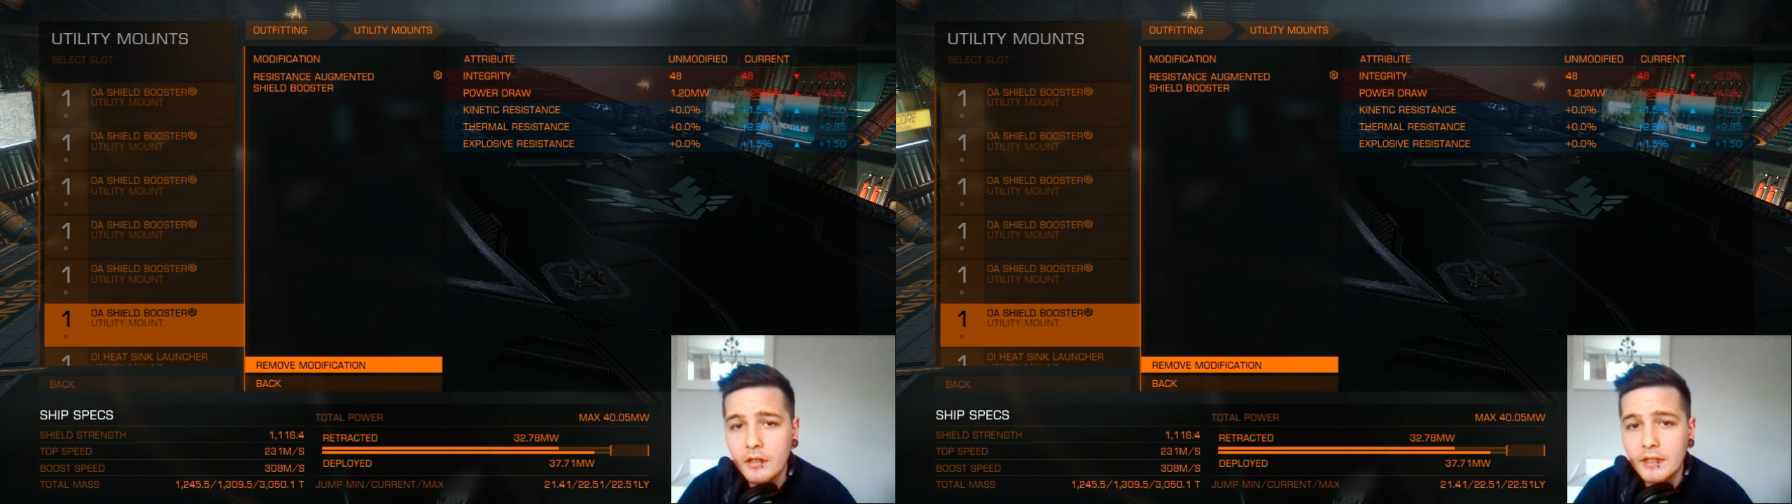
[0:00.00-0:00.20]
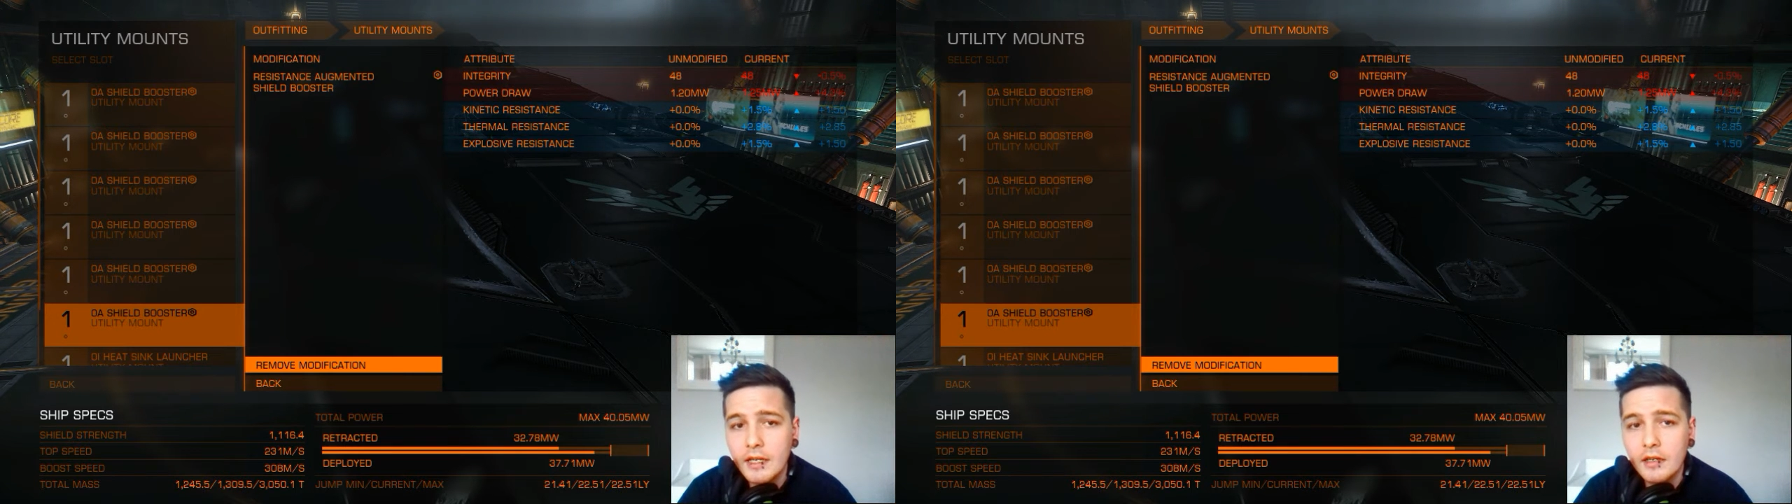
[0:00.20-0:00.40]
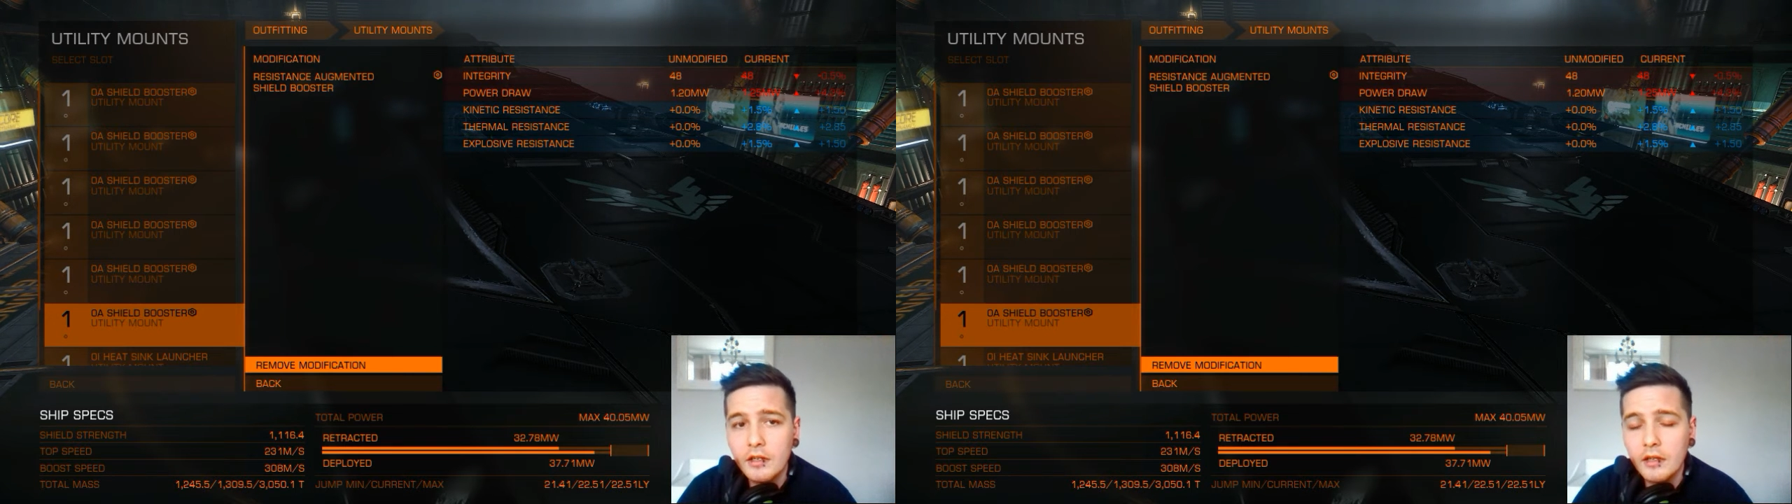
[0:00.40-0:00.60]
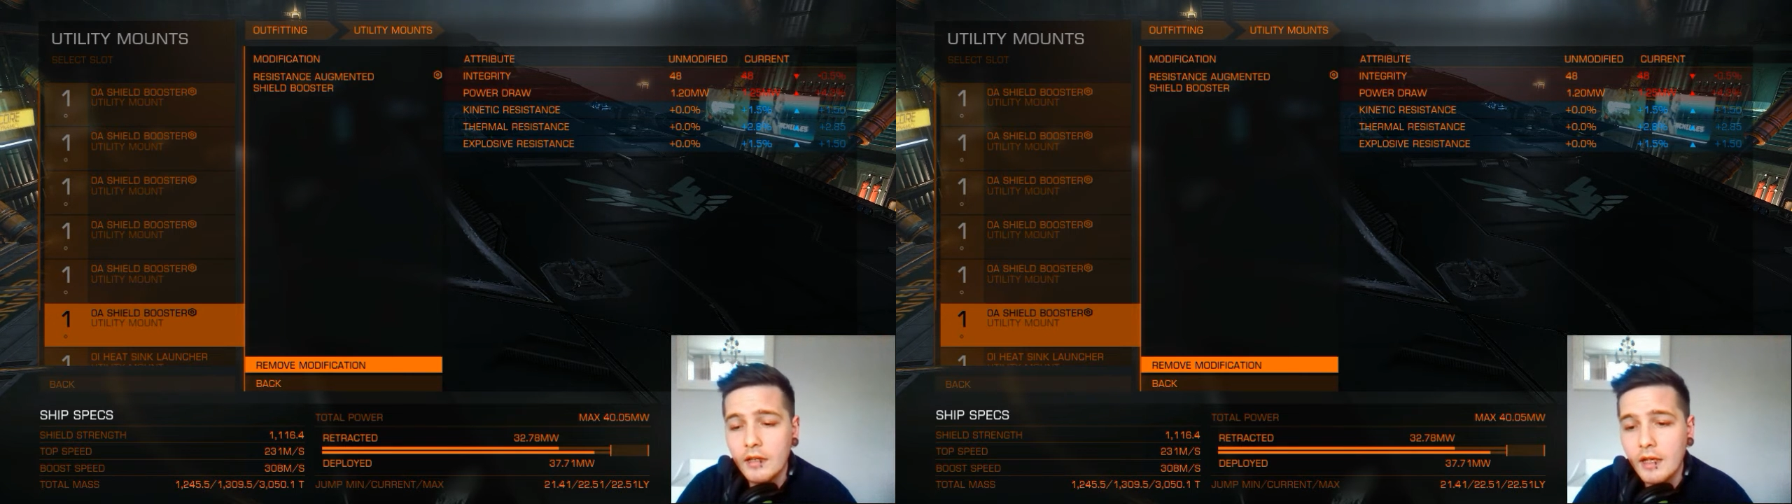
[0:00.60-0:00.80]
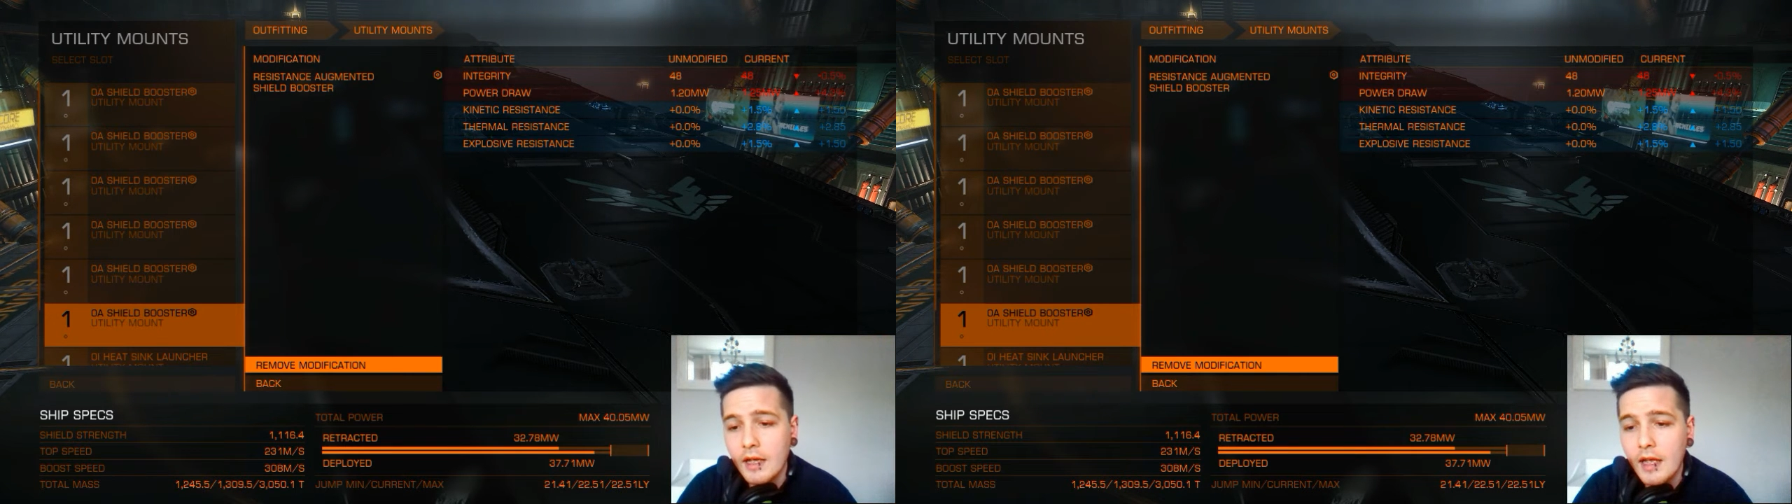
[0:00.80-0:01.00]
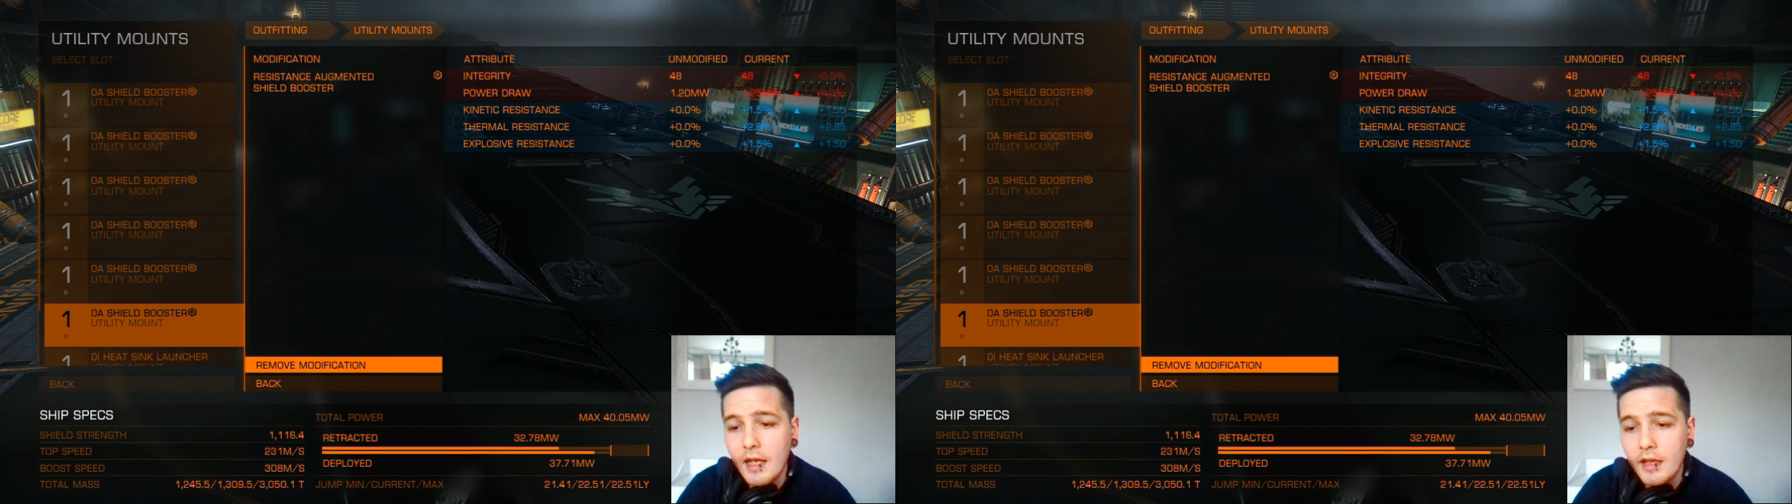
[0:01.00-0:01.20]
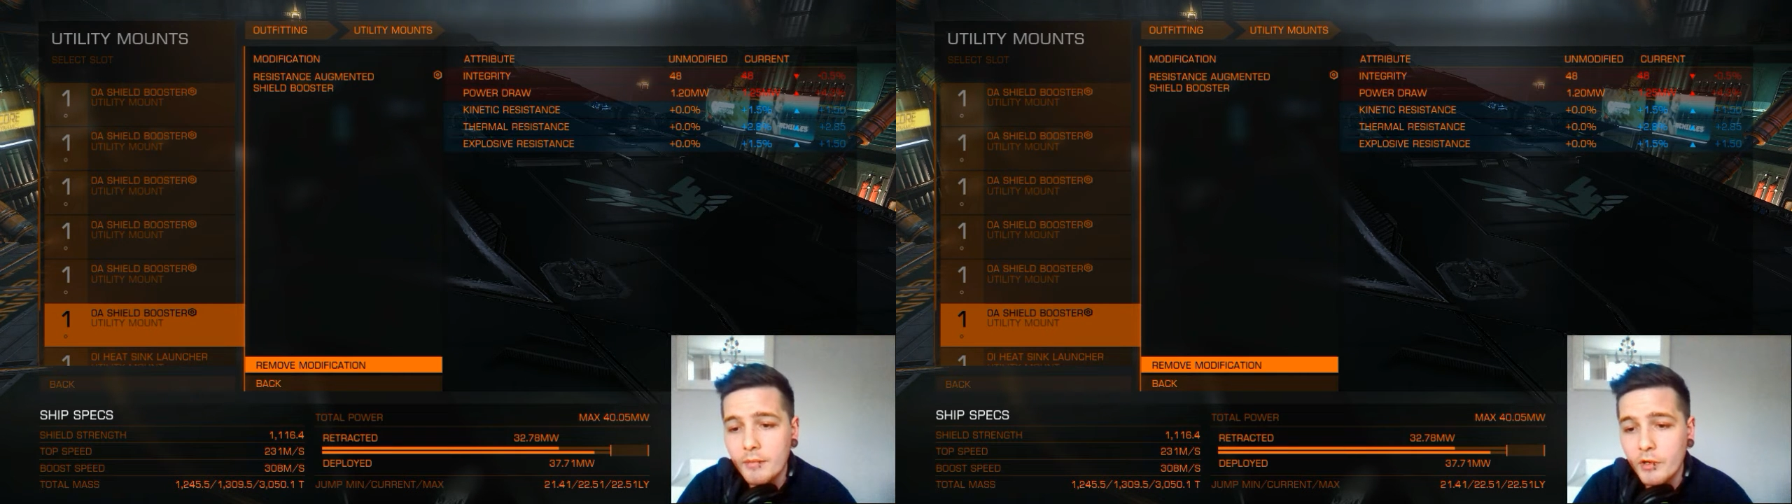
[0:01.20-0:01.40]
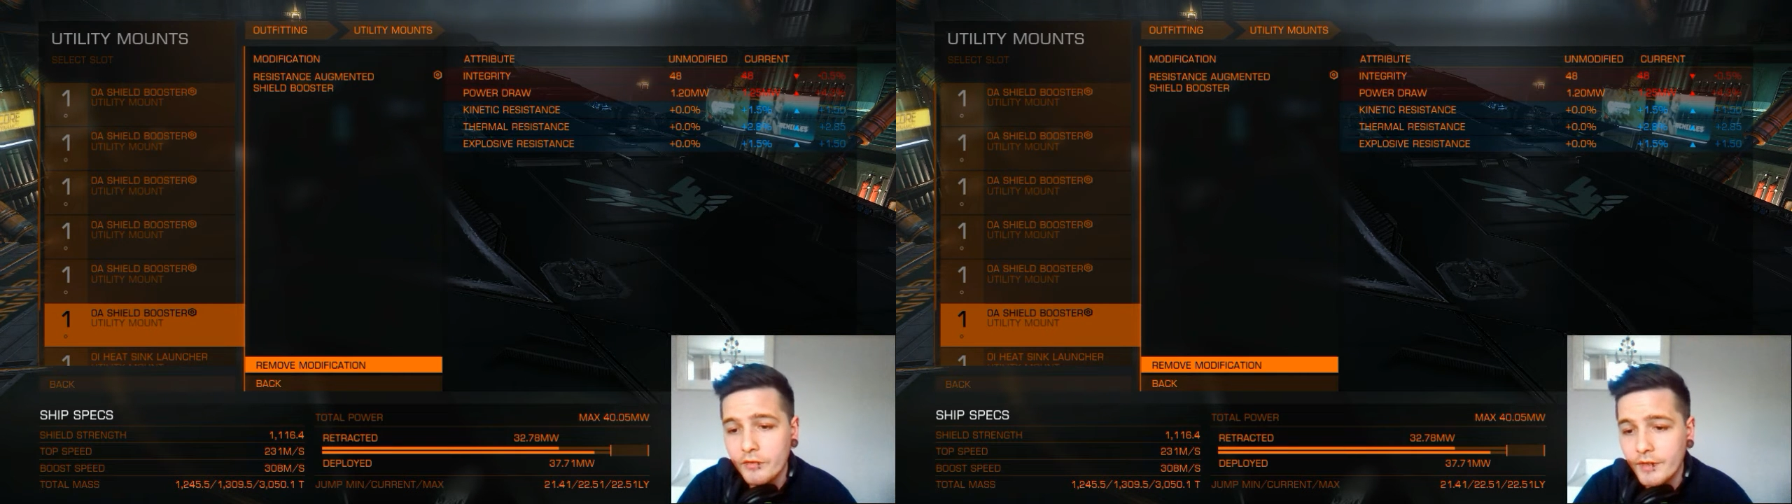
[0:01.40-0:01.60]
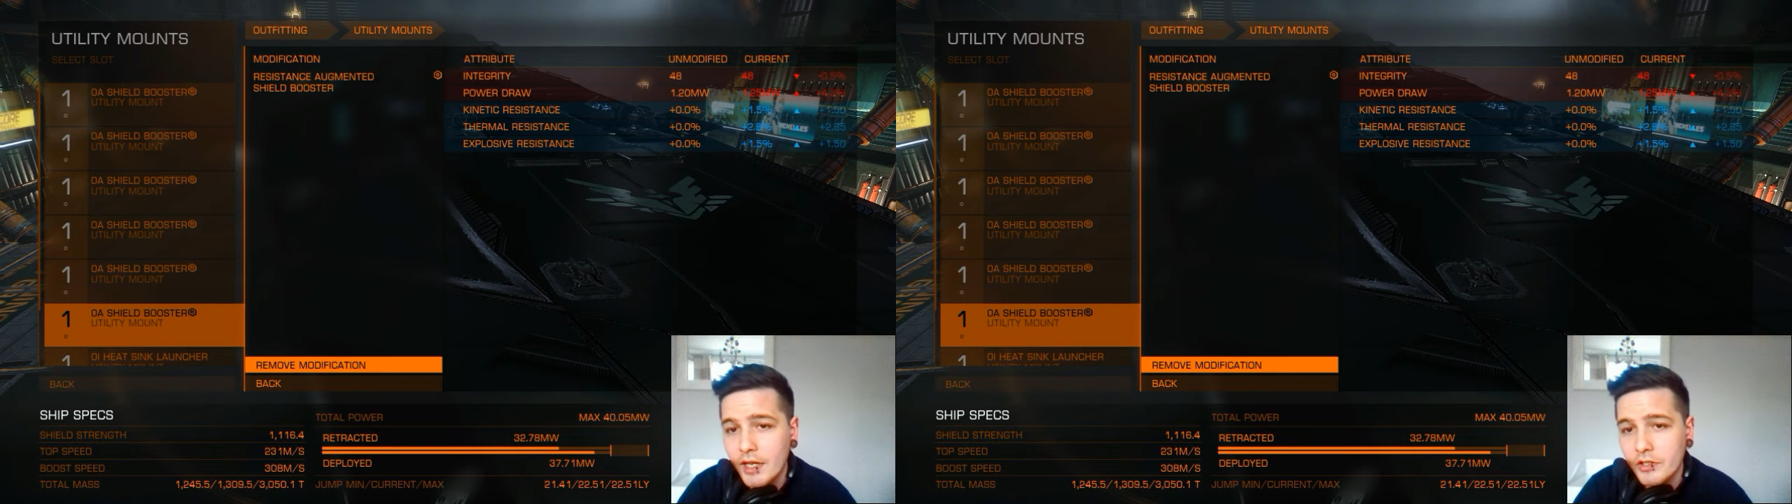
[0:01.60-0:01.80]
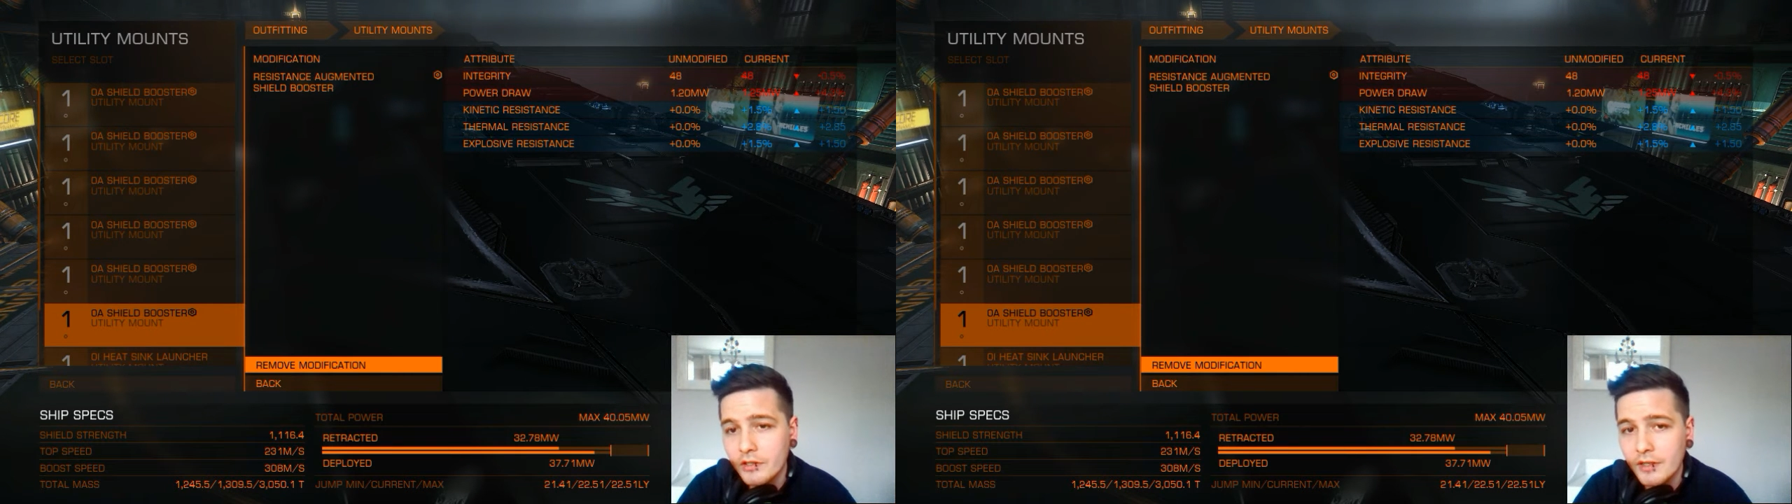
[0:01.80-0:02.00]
get a higher modification on